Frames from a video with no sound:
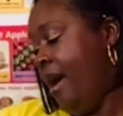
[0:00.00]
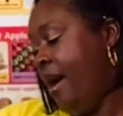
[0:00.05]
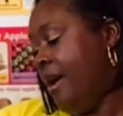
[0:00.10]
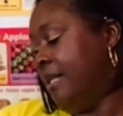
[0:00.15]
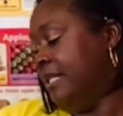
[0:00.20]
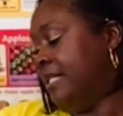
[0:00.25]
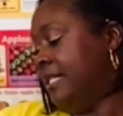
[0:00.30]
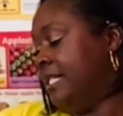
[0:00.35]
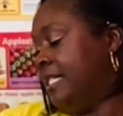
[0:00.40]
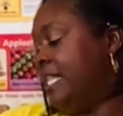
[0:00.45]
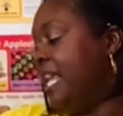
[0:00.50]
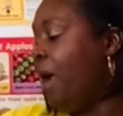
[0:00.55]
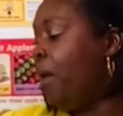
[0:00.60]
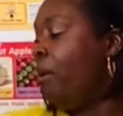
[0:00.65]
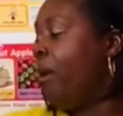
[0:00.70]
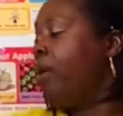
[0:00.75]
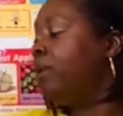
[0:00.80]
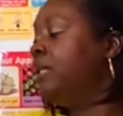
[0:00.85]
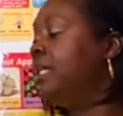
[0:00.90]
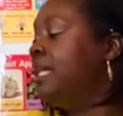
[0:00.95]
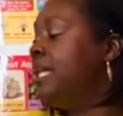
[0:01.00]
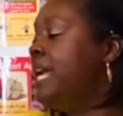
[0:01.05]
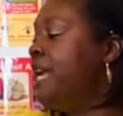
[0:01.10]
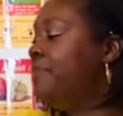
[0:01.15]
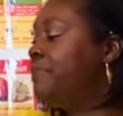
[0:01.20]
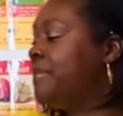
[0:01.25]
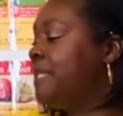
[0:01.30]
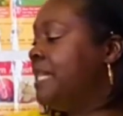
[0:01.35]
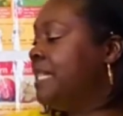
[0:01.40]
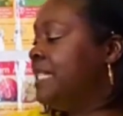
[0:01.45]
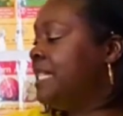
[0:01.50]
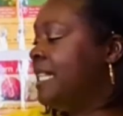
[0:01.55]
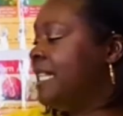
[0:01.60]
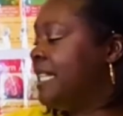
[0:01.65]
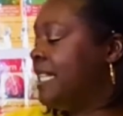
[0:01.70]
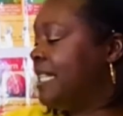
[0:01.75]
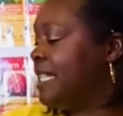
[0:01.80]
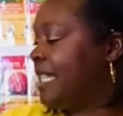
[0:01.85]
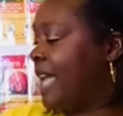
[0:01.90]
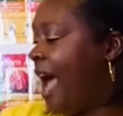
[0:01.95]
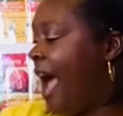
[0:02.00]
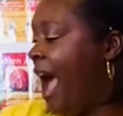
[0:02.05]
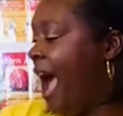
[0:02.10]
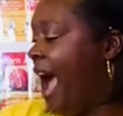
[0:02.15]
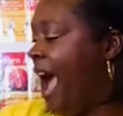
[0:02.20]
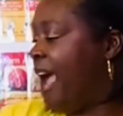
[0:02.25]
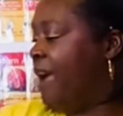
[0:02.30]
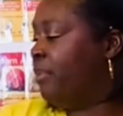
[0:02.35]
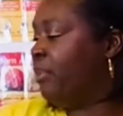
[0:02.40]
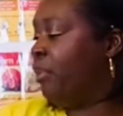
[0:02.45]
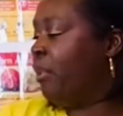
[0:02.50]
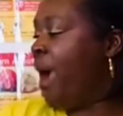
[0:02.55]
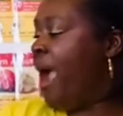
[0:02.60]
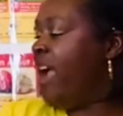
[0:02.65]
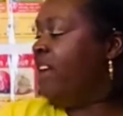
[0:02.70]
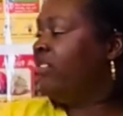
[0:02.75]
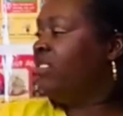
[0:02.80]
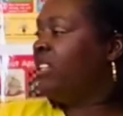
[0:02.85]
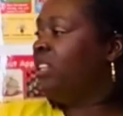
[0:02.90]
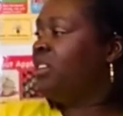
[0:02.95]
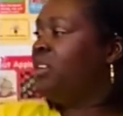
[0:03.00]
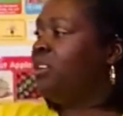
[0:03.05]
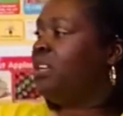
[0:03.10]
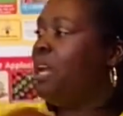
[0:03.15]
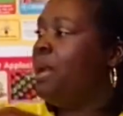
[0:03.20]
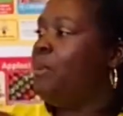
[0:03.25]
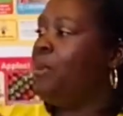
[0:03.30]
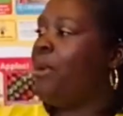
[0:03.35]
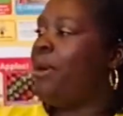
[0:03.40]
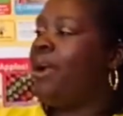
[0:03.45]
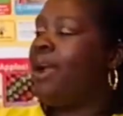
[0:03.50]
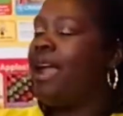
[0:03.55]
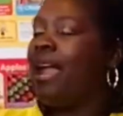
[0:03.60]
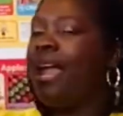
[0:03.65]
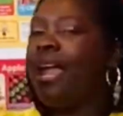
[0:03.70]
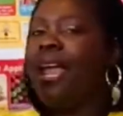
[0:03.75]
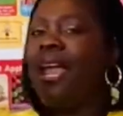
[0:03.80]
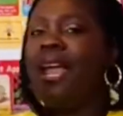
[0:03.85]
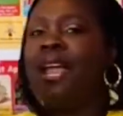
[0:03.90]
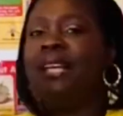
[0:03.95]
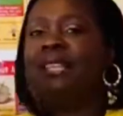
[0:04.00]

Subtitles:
0 leaps into the sky. Brave little number. He's